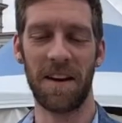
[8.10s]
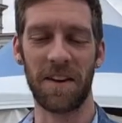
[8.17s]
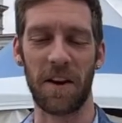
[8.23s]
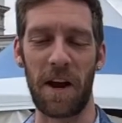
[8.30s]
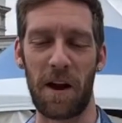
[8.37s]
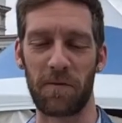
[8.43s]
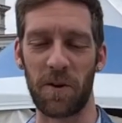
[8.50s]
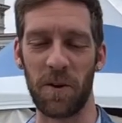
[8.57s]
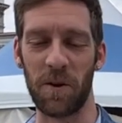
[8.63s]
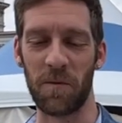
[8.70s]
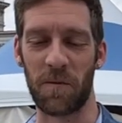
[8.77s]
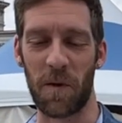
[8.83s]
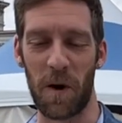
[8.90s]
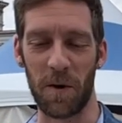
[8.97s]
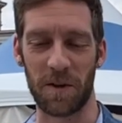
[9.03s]
Good
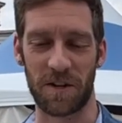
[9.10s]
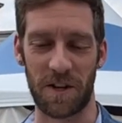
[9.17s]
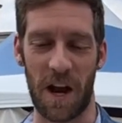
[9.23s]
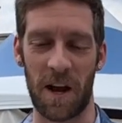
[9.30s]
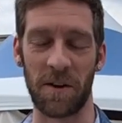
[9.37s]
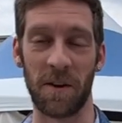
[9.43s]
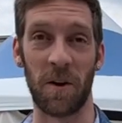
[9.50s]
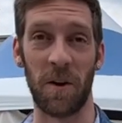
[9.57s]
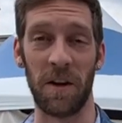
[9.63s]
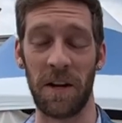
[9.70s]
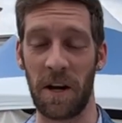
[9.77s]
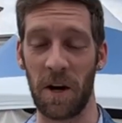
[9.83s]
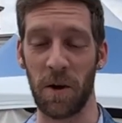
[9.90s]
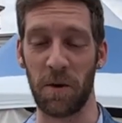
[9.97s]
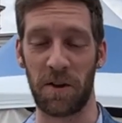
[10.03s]
afternoon, folks. John Nolan
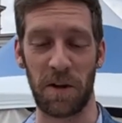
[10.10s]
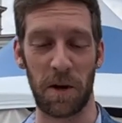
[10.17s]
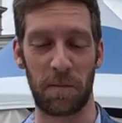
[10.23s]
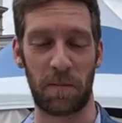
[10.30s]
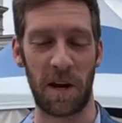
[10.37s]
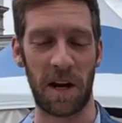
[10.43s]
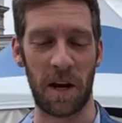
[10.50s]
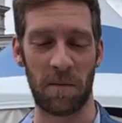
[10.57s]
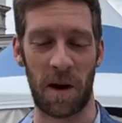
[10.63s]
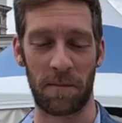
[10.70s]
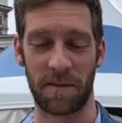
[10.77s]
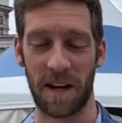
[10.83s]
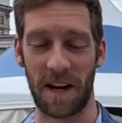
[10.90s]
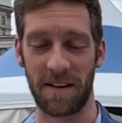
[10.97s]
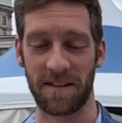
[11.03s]
here with your PM
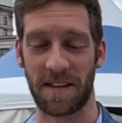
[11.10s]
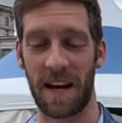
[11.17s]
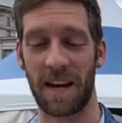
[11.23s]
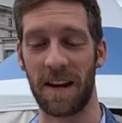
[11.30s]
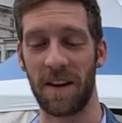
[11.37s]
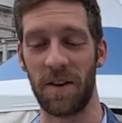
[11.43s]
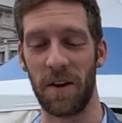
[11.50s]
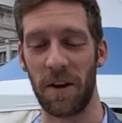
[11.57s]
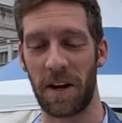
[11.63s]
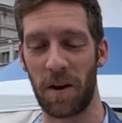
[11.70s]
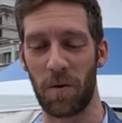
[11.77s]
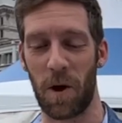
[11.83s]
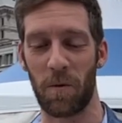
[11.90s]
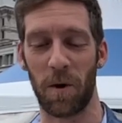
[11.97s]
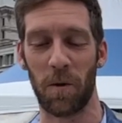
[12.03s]
update, taking a look at
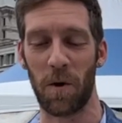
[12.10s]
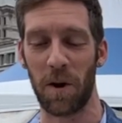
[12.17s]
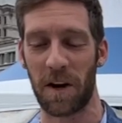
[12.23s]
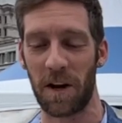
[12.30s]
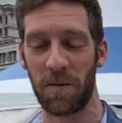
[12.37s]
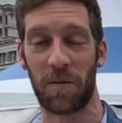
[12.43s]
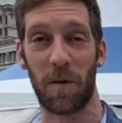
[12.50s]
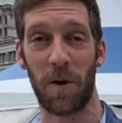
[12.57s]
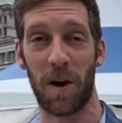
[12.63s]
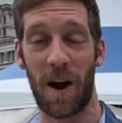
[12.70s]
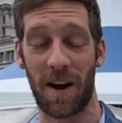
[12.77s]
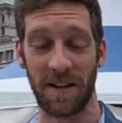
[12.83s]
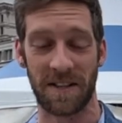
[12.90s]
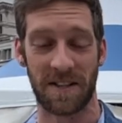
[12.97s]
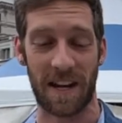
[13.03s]
what we're working for
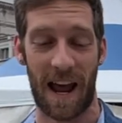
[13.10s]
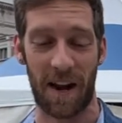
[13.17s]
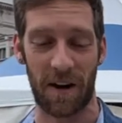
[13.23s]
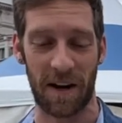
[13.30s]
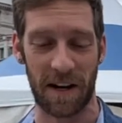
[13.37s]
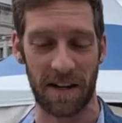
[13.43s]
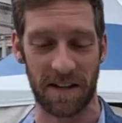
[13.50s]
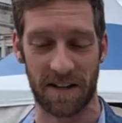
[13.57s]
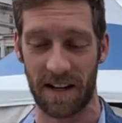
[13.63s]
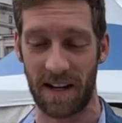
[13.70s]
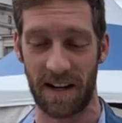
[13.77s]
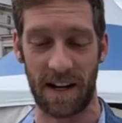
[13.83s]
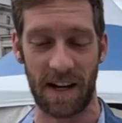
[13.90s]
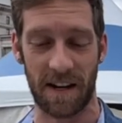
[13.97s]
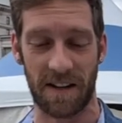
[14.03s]
on Saturday's
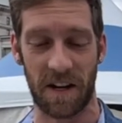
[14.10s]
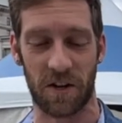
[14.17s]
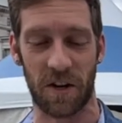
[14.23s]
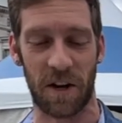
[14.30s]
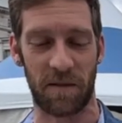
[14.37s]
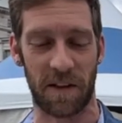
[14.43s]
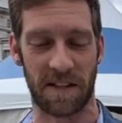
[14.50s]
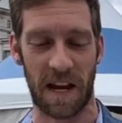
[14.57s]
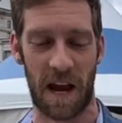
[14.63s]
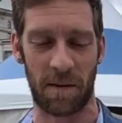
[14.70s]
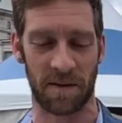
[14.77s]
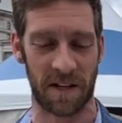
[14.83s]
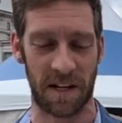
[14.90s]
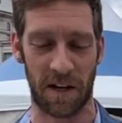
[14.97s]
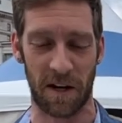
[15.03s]
e-edition of the
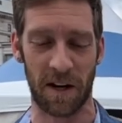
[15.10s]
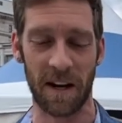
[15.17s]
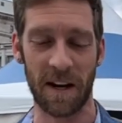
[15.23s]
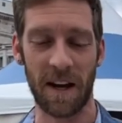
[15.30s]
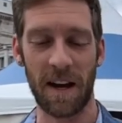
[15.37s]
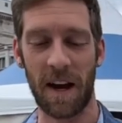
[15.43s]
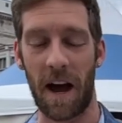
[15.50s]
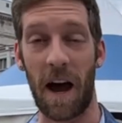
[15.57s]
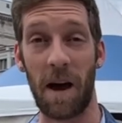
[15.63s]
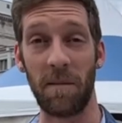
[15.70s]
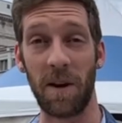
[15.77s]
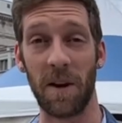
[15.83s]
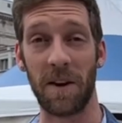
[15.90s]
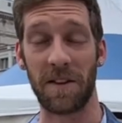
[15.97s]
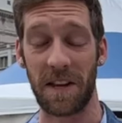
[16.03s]
Times Leader. I'm
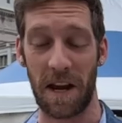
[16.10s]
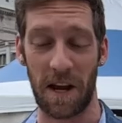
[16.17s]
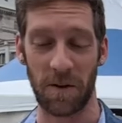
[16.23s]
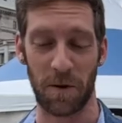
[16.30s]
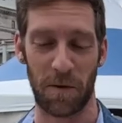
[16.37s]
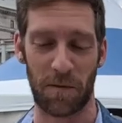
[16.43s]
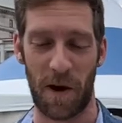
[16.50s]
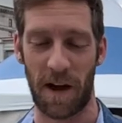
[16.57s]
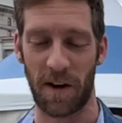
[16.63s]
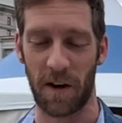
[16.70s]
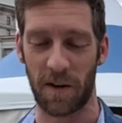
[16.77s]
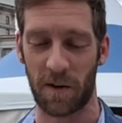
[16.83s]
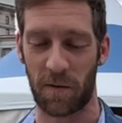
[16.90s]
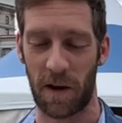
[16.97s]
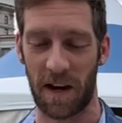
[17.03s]
here at the annual Fine
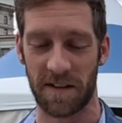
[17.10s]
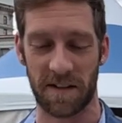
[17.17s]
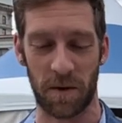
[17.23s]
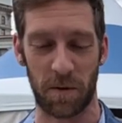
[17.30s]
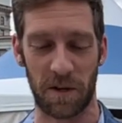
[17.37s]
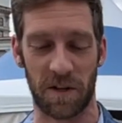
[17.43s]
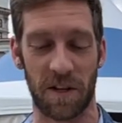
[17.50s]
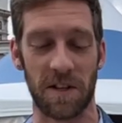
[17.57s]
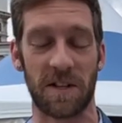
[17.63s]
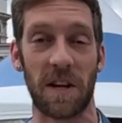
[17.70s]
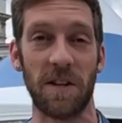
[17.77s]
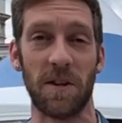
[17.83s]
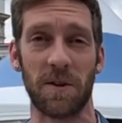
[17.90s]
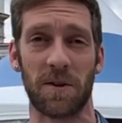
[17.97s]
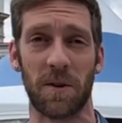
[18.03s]
Arts Fiesta, which
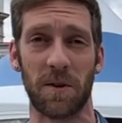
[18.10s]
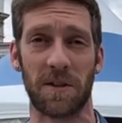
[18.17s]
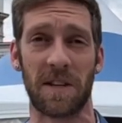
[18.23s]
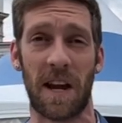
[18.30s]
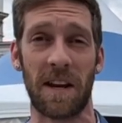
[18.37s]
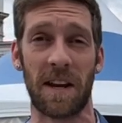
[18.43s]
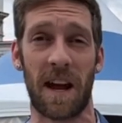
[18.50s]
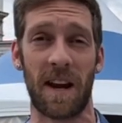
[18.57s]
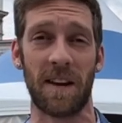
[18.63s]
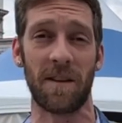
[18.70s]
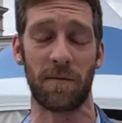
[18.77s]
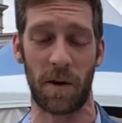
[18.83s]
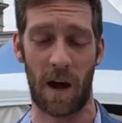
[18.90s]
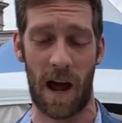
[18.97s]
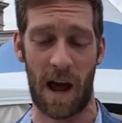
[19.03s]
continues through Sunday.
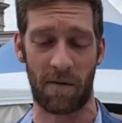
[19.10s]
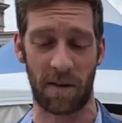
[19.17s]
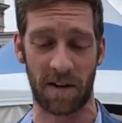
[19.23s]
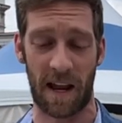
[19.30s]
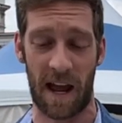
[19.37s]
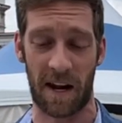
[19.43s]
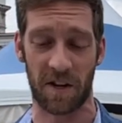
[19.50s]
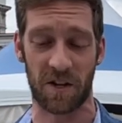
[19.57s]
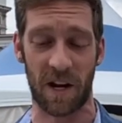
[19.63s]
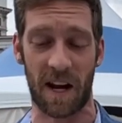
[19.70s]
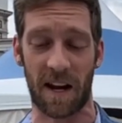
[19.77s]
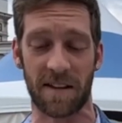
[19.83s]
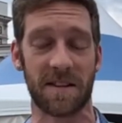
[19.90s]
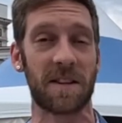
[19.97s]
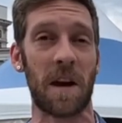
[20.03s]
If you haven't had a
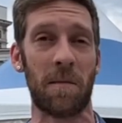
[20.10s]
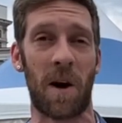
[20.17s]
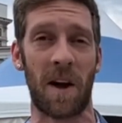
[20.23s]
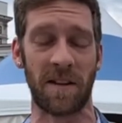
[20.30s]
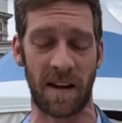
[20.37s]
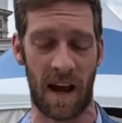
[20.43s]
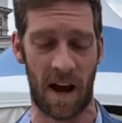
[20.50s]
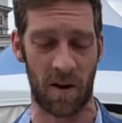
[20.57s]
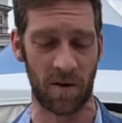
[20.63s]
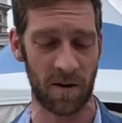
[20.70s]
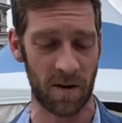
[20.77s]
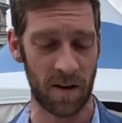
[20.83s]
chance, come on down.